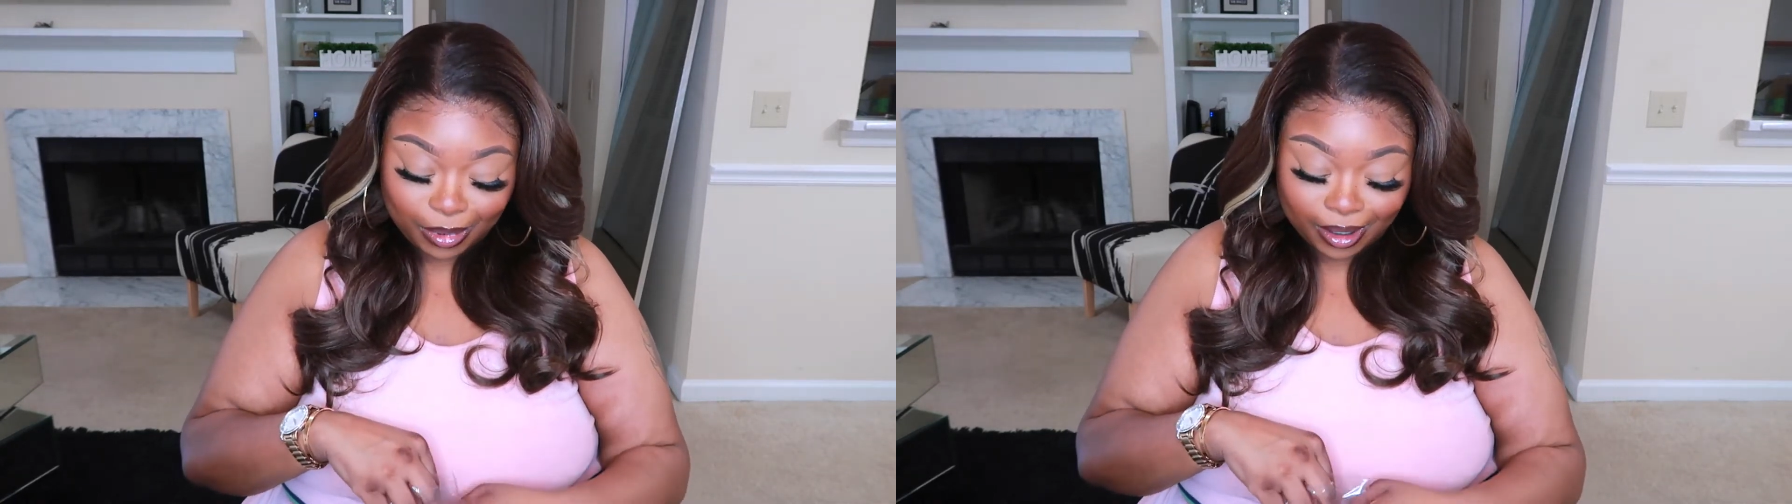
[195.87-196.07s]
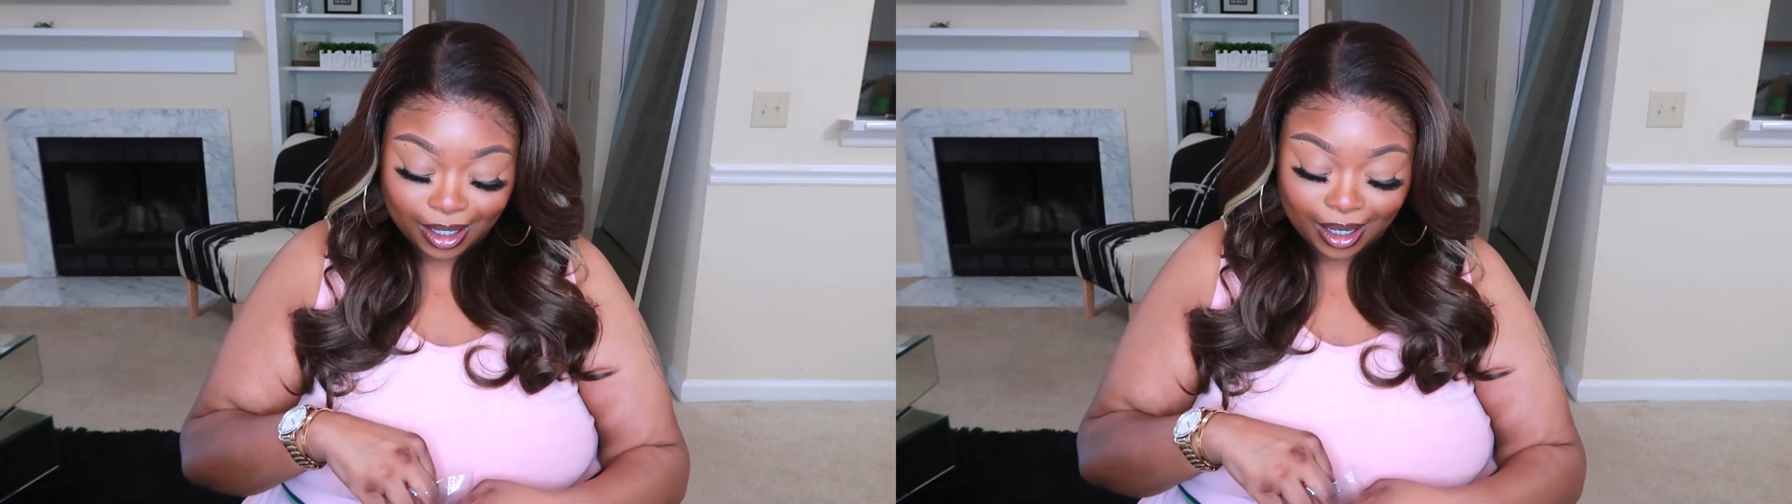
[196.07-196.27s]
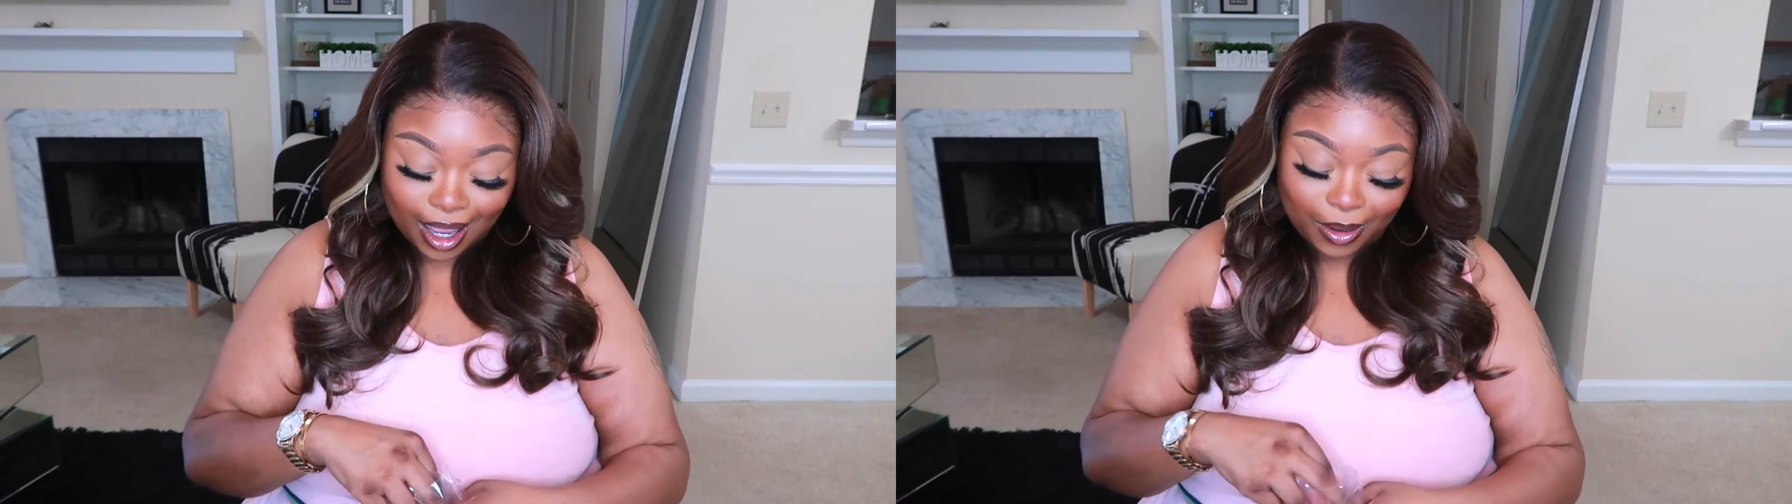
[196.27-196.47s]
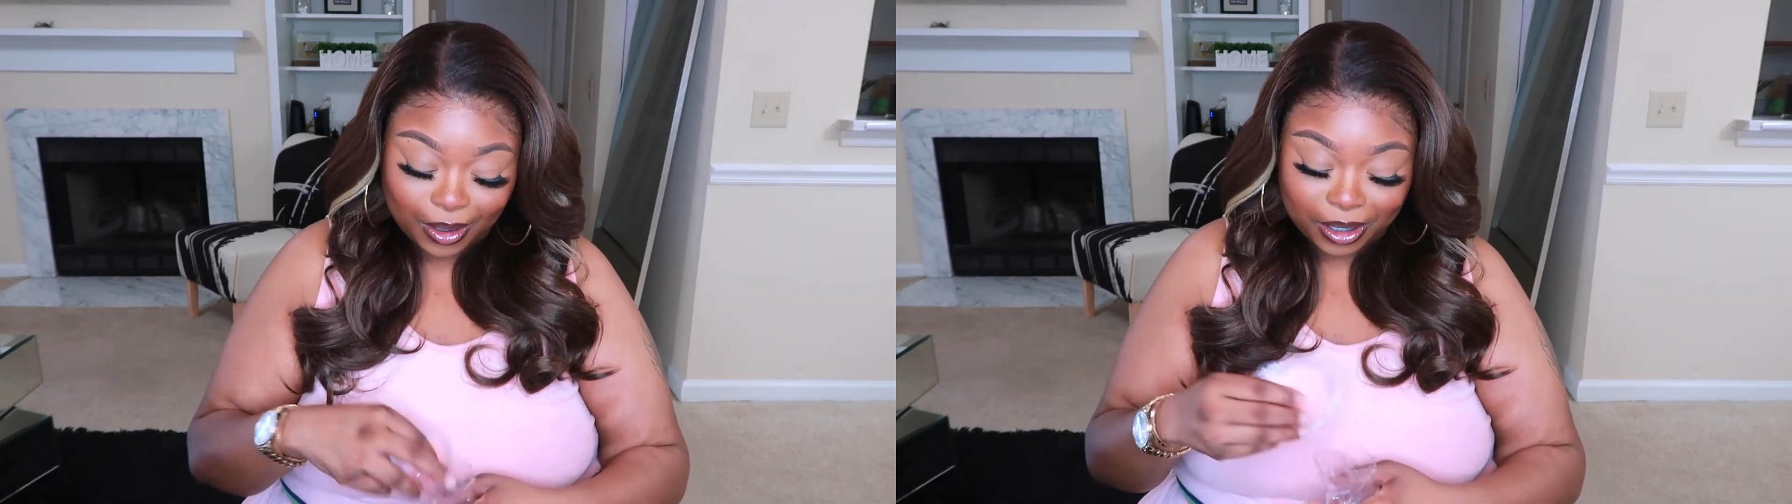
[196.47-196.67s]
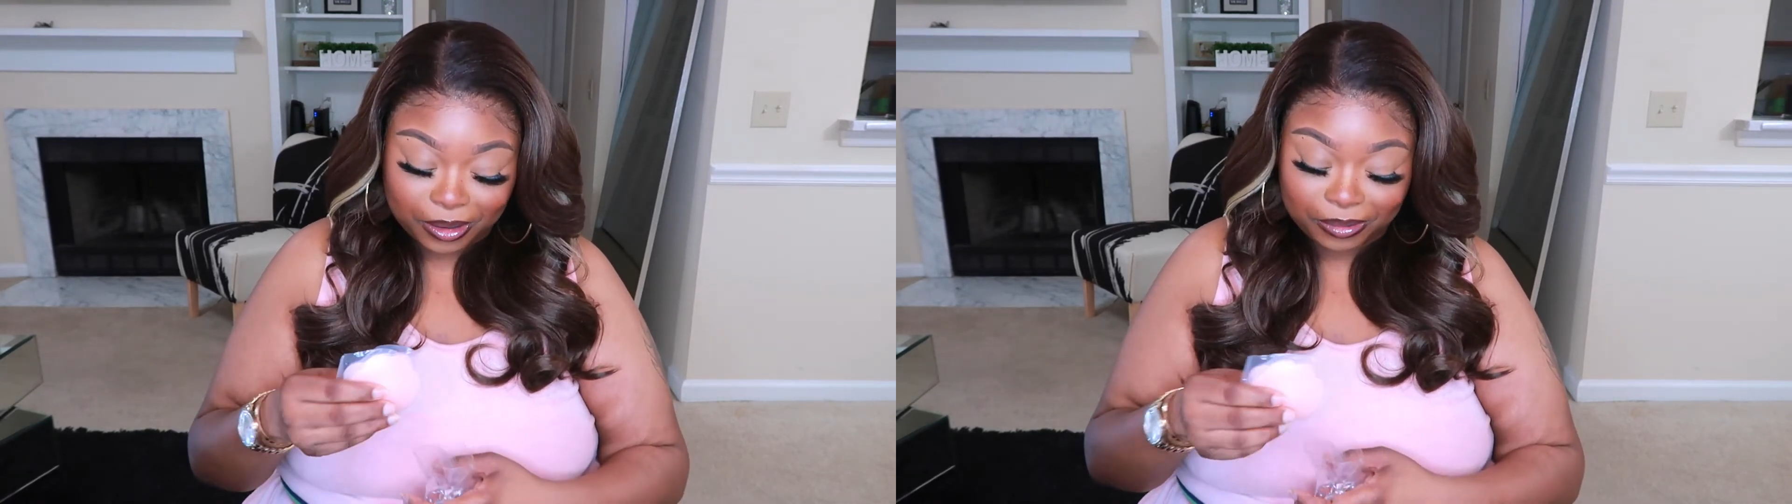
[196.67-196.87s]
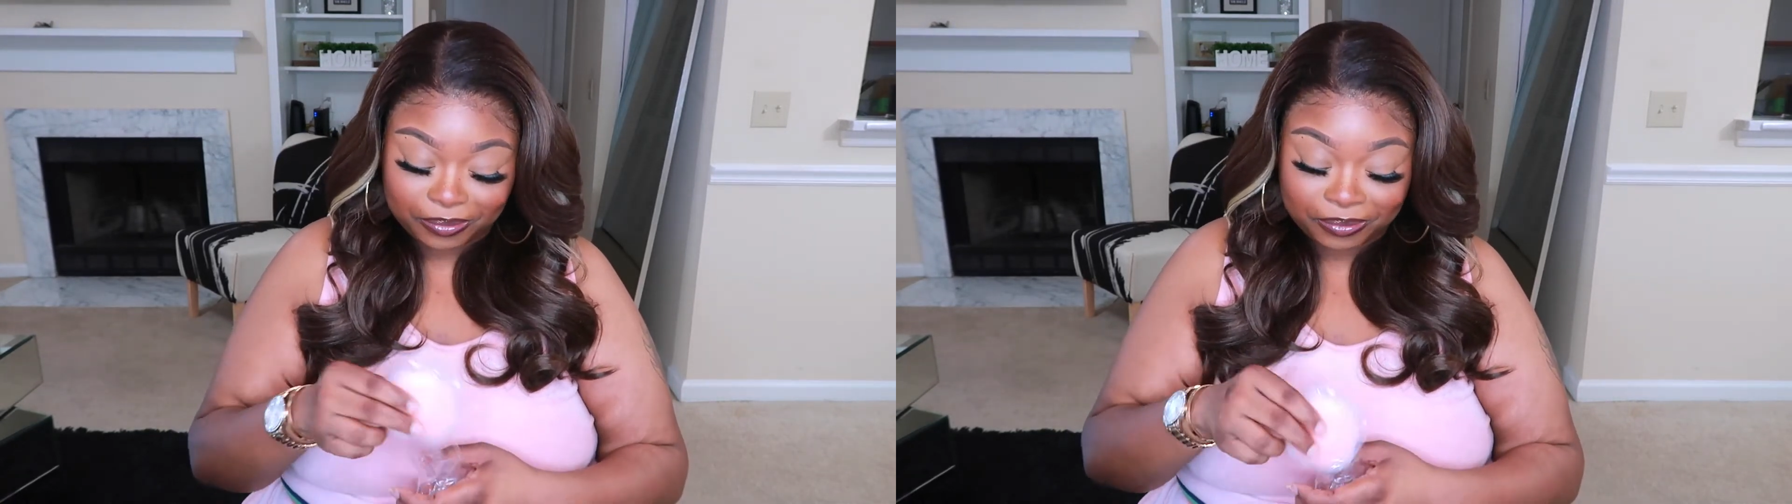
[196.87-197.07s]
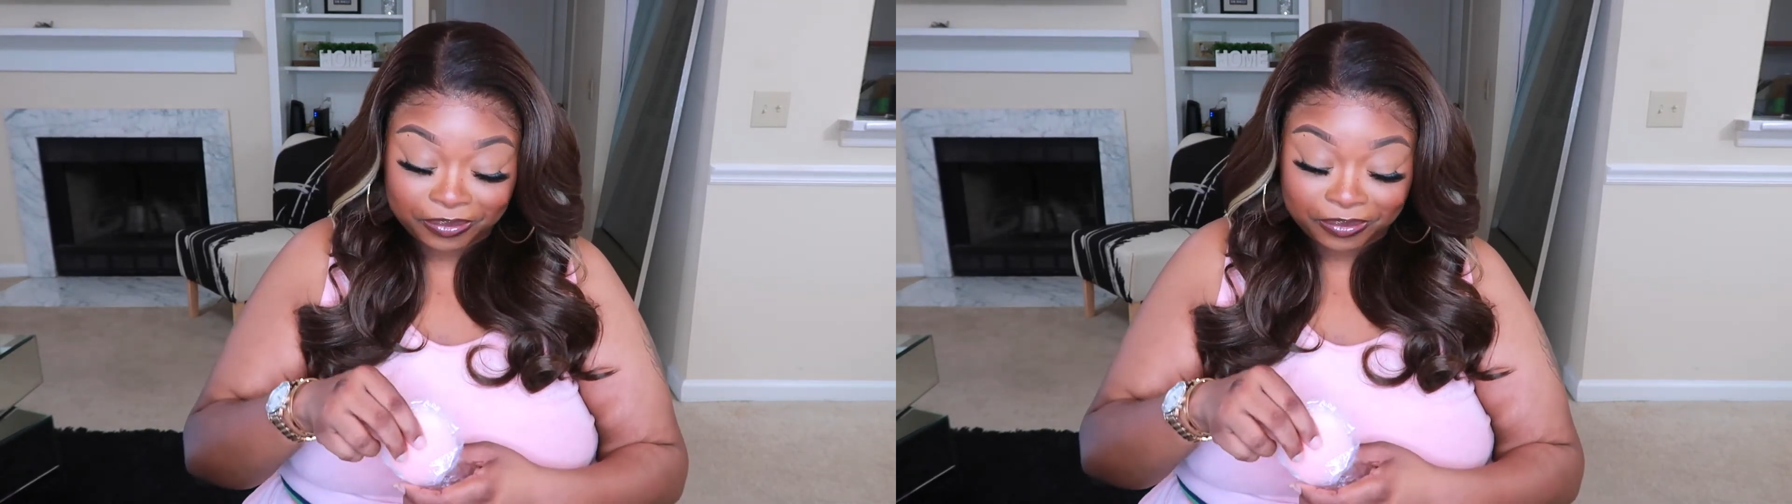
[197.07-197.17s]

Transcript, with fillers: but I don't know.